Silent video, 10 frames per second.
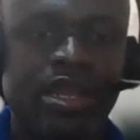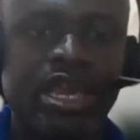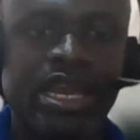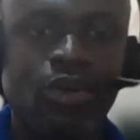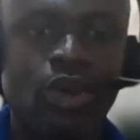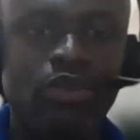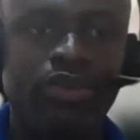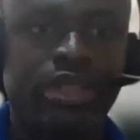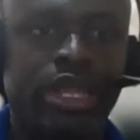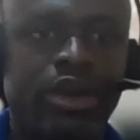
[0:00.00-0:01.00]
The other one
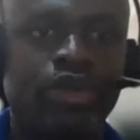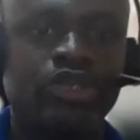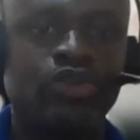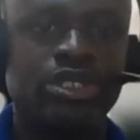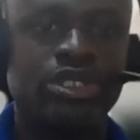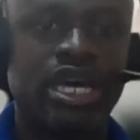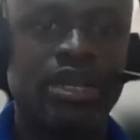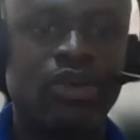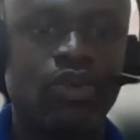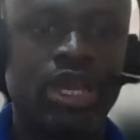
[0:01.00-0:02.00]
with language was
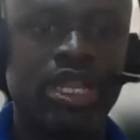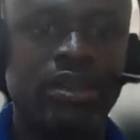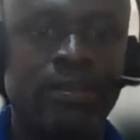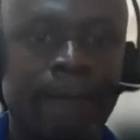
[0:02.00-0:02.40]
that we